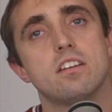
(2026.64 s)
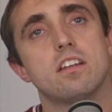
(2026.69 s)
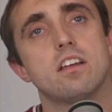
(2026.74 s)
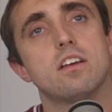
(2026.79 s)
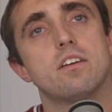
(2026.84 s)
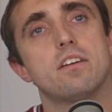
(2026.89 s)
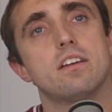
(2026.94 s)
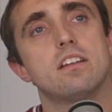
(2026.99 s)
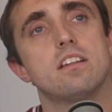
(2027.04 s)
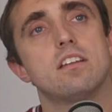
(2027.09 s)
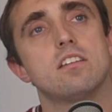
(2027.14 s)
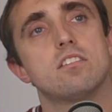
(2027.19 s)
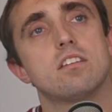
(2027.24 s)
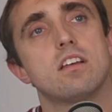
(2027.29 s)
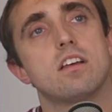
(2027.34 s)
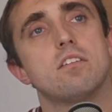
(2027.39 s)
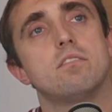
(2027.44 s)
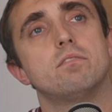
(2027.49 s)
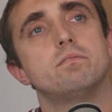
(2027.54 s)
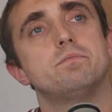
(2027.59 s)
it is.
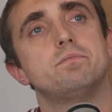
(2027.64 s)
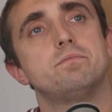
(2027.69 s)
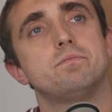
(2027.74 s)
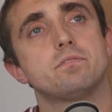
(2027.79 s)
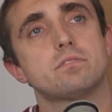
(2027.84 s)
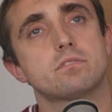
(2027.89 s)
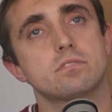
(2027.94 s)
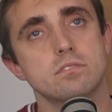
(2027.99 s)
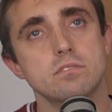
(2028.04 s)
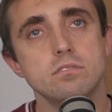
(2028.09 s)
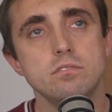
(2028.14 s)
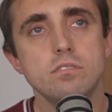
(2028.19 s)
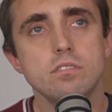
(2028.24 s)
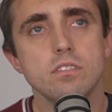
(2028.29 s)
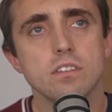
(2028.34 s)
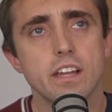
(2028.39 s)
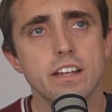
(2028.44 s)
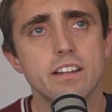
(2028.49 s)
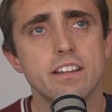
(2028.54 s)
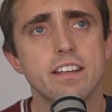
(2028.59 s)

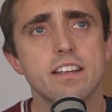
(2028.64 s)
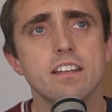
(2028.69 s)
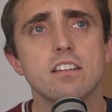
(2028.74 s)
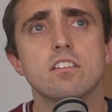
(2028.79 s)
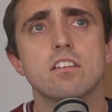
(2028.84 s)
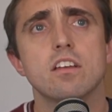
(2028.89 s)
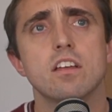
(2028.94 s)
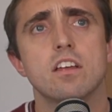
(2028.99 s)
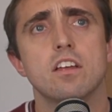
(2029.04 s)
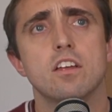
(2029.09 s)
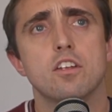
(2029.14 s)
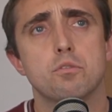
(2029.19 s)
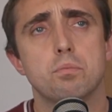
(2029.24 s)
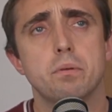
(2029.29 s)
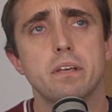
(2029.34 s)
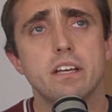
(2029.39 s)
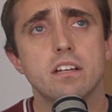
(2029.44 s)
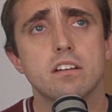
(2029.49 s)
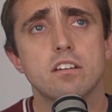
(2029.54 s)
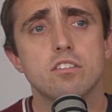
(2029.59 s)
They
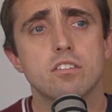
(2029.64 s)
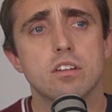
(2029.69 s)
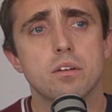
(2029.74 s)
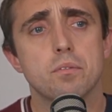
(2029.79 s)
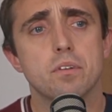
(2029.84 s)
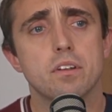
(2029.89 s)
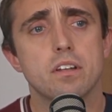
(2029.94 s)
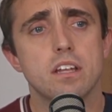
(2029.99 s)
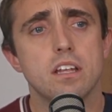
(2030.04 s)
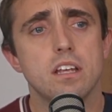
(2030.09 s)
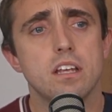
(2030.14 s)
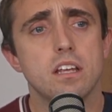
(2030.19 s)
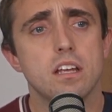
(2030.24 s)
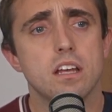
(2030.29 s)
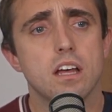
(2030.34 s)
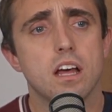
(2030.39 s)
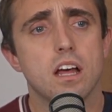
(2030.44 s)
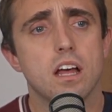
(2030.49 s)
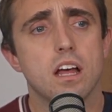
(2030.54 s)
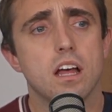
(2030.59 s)
speaking to some of the
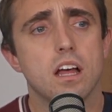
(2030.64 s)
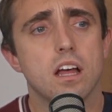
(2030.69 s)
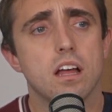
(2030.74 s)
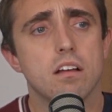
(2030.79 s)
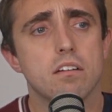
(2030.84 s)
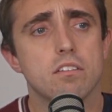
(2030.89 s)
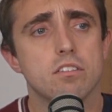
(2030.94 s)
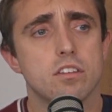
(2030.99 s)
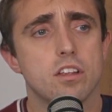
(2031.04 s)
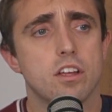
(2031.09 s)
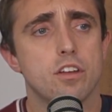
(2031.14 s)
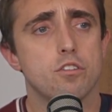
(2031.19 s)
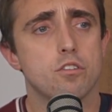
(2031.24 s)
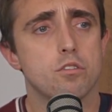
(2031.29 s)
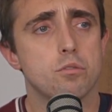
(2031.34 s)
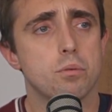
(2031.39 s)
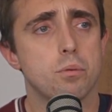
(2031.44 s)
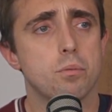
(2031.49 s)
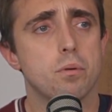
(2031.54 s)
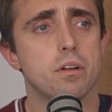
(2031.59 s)

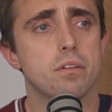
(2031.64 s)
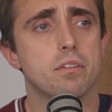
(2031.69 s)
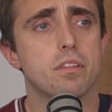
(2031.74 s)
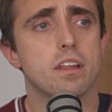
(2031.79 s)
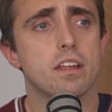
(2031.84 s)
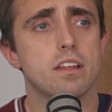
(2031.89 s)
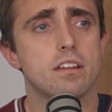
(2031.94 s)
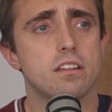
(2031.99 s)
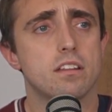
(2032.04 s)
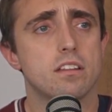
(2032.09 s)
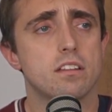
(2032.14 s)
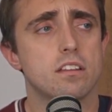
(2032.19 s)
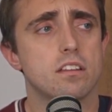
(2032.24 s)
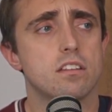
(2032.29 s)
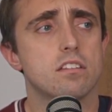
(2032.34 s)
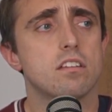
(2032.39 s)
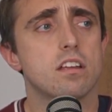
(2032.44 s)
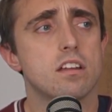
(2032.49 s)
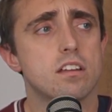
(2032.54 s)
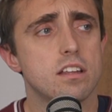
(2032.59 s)
surgeons we work with, they
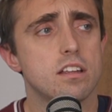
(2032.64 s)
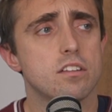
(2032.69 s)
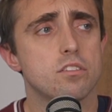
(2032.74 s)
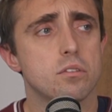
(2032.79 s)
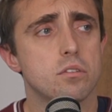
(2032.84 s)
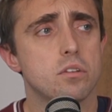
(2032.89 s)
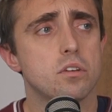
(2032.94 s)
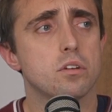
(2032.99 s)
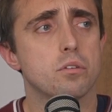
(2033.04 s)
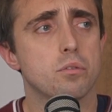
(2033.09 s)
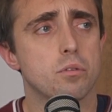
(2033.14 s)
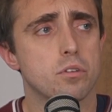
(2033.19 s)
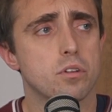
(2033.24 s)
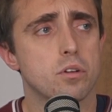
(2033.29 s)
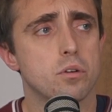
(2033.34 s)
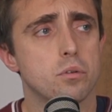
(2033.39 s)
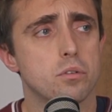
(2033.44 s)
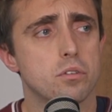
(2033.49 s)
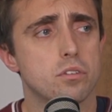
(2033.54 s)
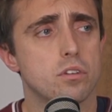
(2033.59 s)
tend to get some good
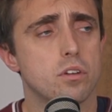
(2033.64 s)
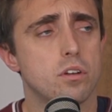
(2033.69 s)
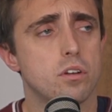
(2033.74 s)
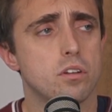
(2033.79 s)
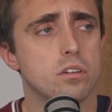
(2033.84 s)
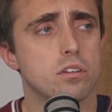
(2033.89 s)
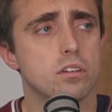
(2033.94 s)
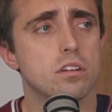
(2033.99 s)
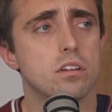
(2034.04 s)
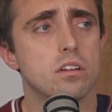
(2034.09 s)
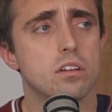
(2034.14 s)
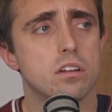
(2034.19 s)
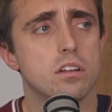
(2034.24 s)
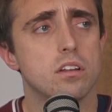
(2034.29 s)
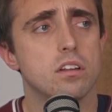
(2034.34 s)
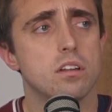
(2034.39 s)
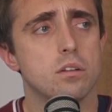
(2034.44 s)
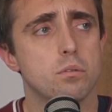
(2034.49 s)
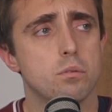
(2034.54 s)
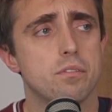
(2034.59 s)
results
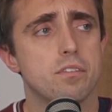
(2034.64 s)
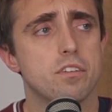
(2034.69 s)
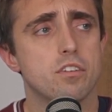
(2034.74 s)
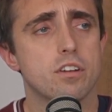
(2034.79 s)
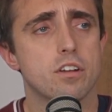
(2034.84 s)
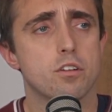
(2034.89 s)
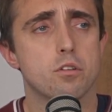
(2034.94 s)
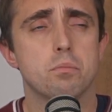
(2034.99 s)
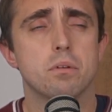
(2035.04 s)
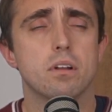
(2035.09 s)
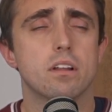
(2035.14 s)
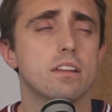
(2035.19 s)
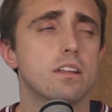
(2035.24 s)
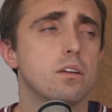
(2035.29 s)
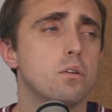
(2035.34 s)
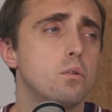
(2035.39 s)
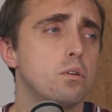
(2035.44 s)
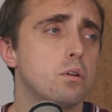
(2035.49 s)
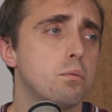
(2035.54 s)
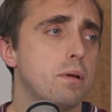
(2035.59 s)
with injection, but I think
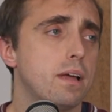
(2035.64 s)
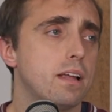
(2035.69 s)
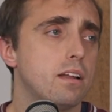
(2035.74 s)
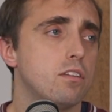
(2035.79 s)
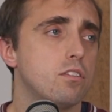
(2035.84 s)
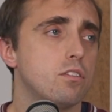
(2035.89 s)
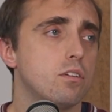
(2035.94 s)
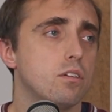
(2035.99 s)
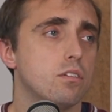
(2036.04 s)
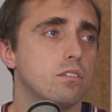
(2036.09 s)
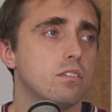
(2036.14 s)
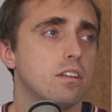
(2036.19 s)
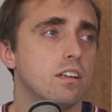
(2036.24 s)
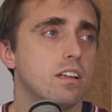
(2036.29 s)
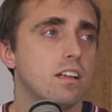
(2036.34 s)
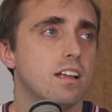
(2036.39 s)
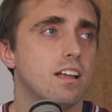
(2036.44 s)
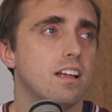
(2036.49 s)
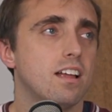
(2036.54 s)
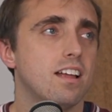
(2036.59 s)
it all depends on,
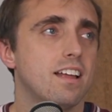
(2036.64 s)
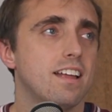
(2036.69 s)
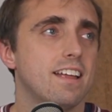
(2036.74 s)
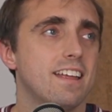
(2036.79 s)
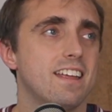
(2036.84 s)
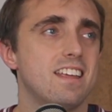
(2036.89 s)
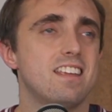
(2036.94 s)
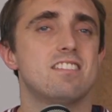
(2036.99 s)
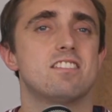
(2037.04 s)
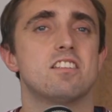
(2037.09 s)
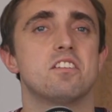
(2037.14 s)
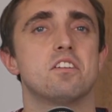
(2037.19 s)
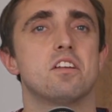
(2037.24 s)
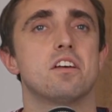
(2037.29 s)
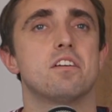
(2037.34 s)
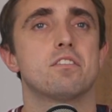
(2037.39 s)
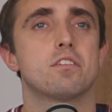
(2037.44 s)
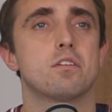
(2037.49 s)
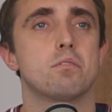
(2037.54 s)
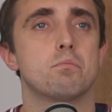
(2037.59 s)
is the
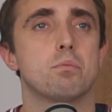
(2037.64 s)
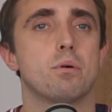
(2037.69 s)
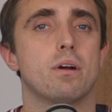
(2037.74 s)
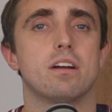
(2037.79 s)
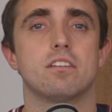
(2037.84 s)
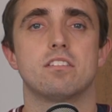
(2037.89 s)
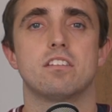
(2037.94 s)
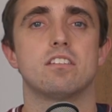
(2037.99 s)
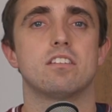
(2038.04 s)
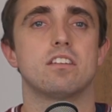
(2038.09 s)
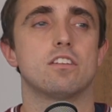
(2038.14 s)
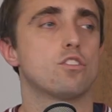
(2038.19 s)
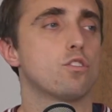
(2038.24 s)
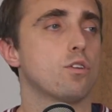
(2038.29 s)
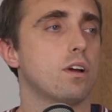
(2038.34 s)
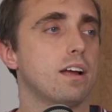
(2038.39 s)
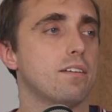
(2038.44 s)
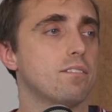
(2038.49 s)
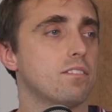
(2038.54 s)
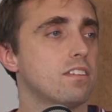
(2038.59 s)
nerve compressed, is it
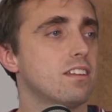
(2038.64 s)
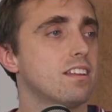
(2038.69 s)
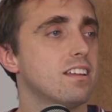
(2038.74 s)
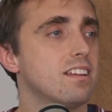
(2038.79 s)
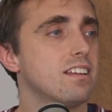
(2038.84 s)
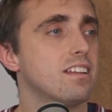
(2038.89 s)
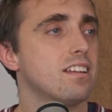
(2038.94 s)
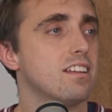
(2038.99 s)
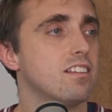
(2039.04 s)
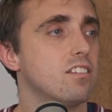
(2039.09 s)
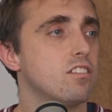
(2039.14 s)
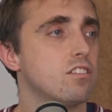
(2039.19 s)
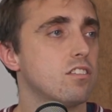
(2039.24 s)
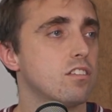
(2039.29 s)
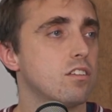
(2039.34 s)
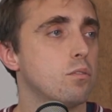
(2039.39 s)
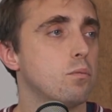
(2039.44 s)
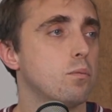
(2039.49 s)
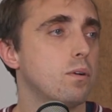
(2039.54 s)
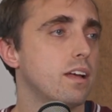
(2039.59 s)
trapped in
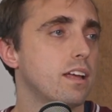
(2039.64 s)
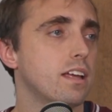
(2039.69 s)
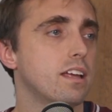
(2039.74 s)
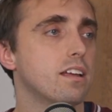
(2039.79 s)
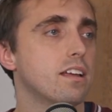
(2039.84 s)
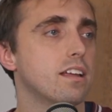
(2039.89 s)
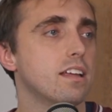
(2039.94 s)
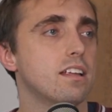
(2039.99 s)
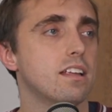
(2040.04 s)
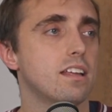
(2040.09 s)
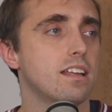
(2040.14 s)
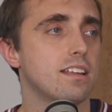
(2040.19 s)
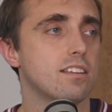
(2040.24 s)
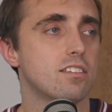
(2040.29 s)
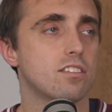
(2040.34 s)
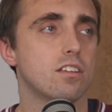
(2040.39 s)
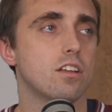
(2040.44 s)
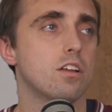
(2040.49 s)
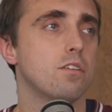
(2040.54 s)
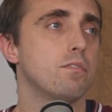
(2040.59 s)
some way,
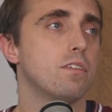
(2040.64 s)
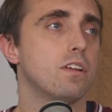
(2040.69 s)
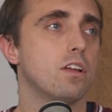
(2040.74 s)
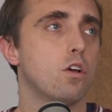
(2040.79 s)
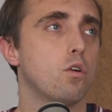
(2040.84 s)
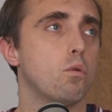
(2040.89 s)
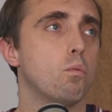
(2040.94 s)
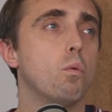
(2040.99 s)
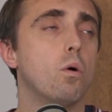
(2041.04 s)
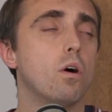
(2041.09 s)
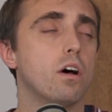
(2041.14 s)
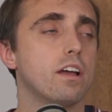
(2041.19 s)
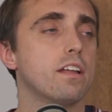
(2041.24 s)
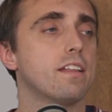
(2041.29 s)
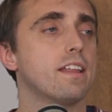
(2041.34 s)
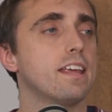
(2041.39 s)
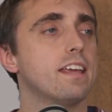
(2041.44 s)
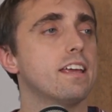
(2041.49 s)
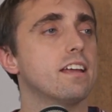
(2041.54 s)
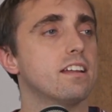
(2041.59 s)
it's why are
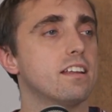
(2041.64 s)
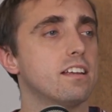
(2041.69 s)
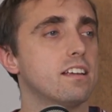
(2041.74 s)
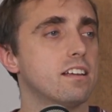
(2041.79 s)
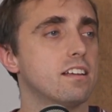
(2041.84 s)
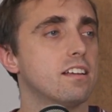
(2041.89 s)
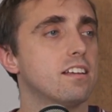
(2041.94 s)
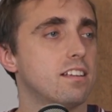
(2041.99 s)
they getting